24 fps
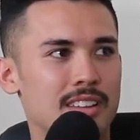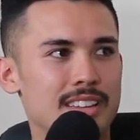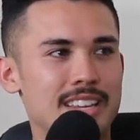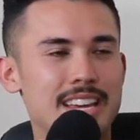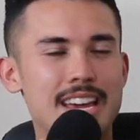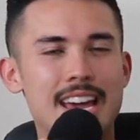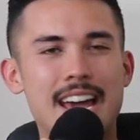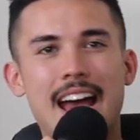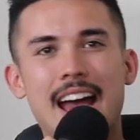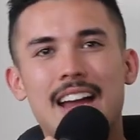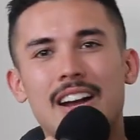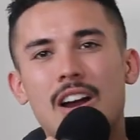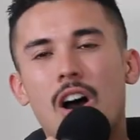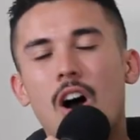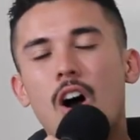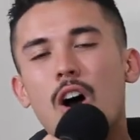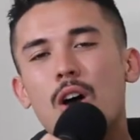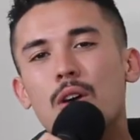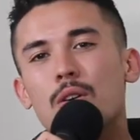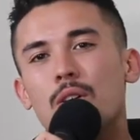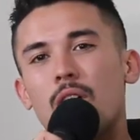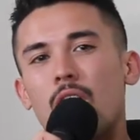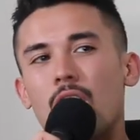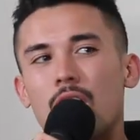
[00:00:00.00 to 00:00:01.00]
Yeah, and
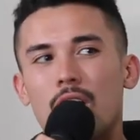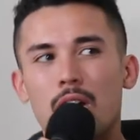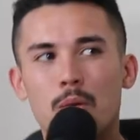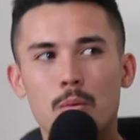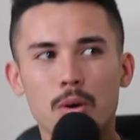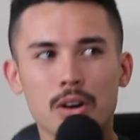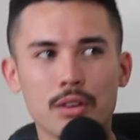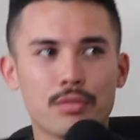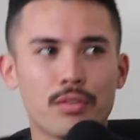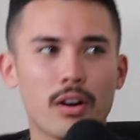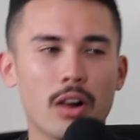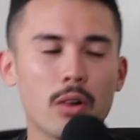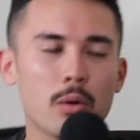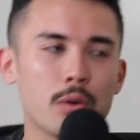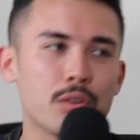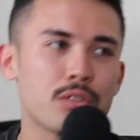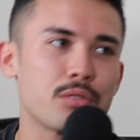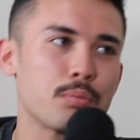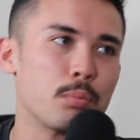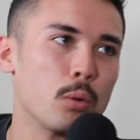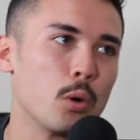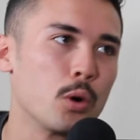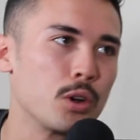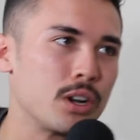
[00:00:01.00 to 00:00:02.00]
I I don't want to follow a
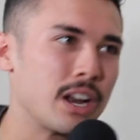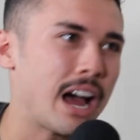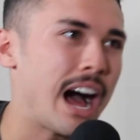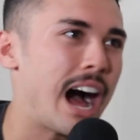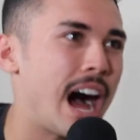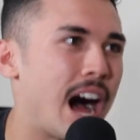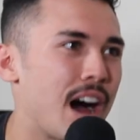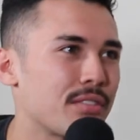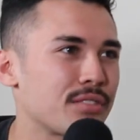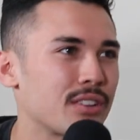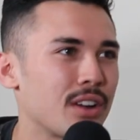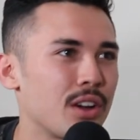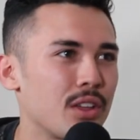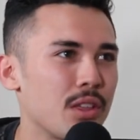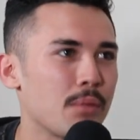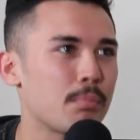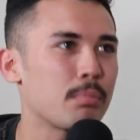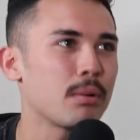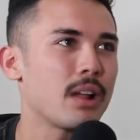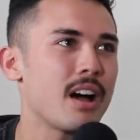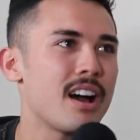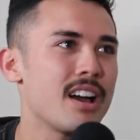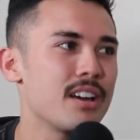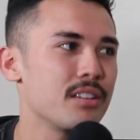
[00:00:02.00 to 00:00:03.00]
sport and half know the
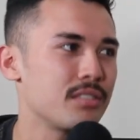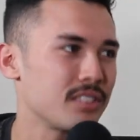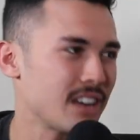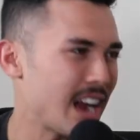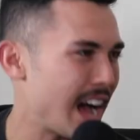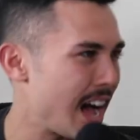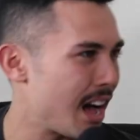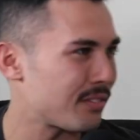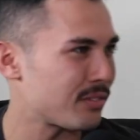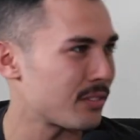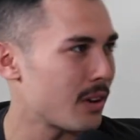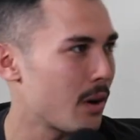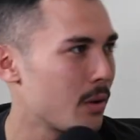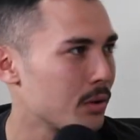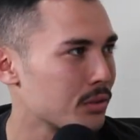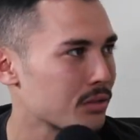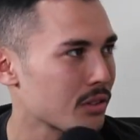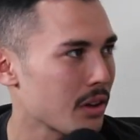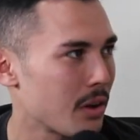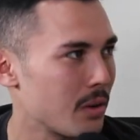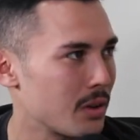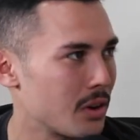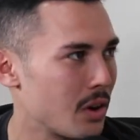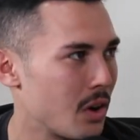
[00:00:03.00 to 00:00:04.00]
players and half know
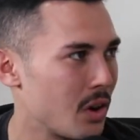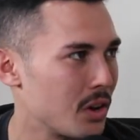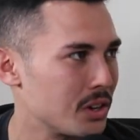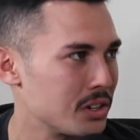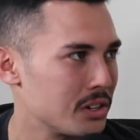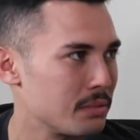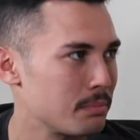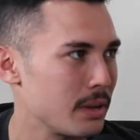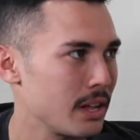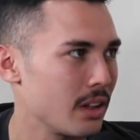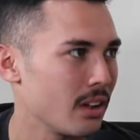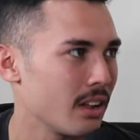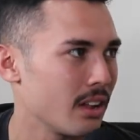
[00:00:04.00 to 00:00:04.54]
what's going on and be